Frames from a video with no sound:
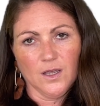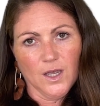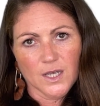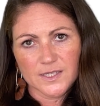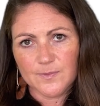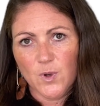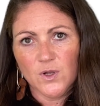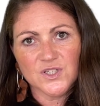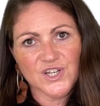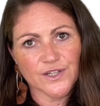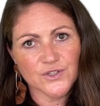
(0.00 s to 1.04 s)
Small
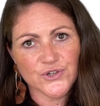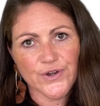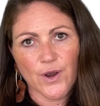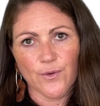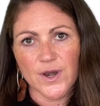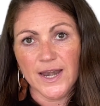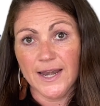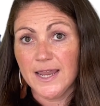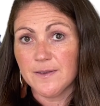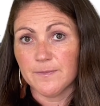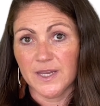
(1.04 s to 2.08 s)
children are a
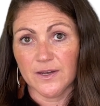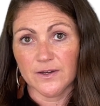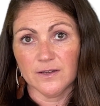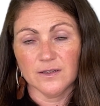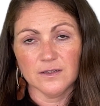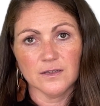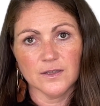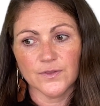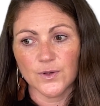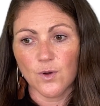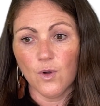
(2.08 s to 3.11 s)
nightmare.
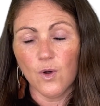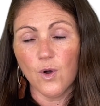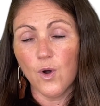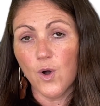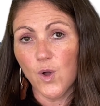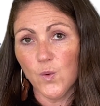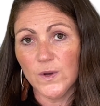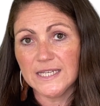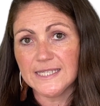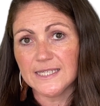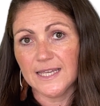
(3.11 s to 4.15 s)
They're
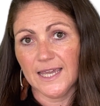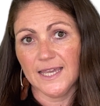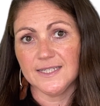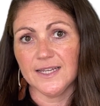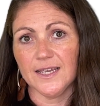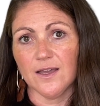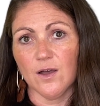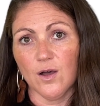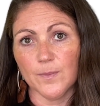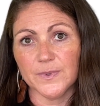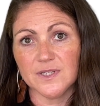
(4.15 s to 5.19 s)
always getting
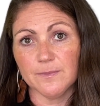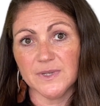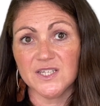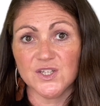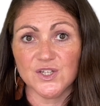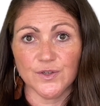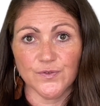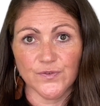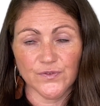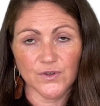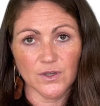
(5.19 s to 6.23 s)
up to
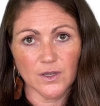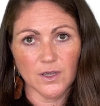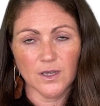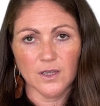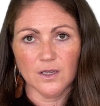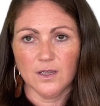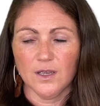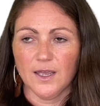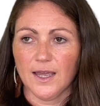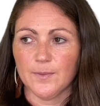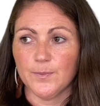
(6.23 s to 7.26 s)
mischief
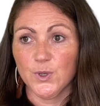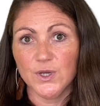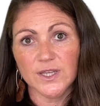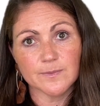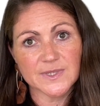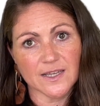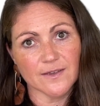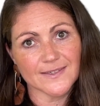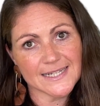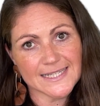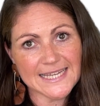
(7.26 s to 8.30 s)
and putting themselves
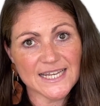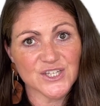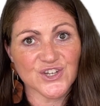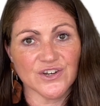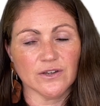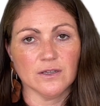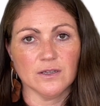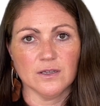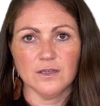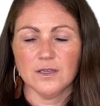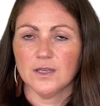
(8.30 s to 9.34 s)
in danger.
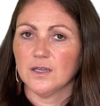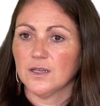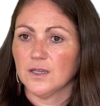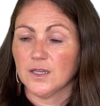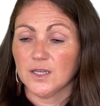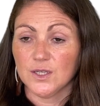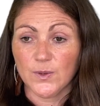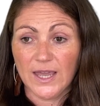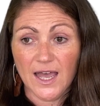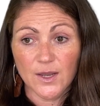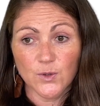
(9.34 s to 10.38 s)
You
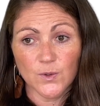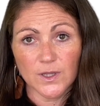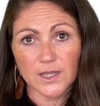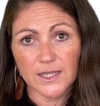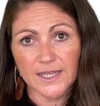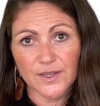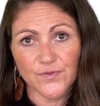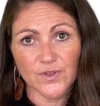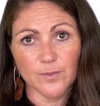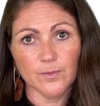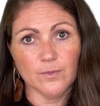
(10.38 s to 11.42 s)
cannot leave
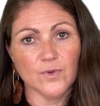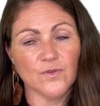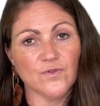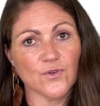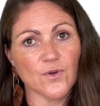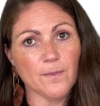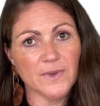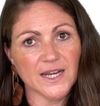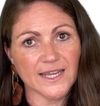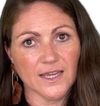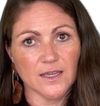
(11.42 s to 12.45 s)
them for a
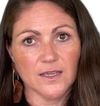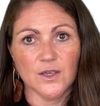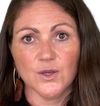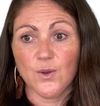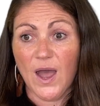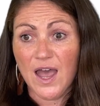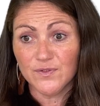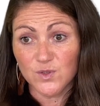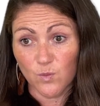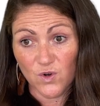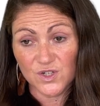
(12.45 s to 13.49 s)
minute. You have to
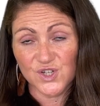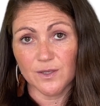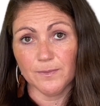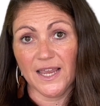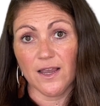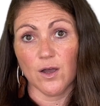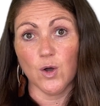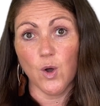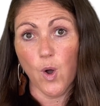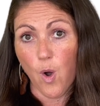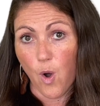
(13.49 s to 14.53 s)
watch them like a
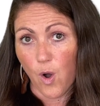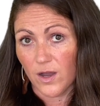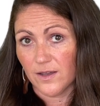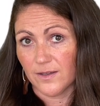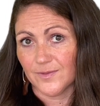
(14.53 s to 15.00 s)
hawk.